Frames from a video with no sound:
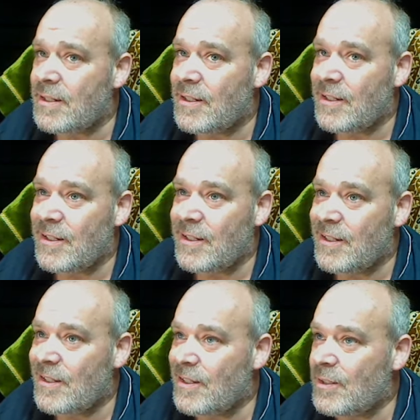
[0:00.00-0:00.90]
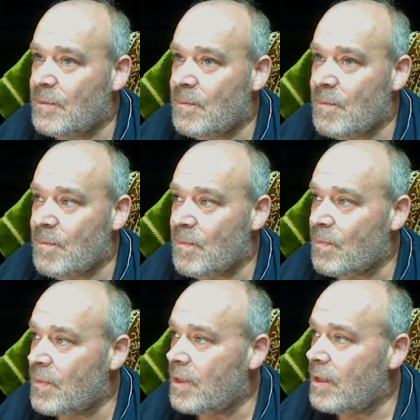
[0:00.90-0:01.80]

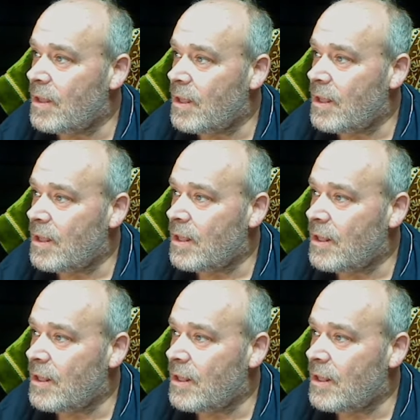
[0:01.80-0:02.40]
Nothing is said.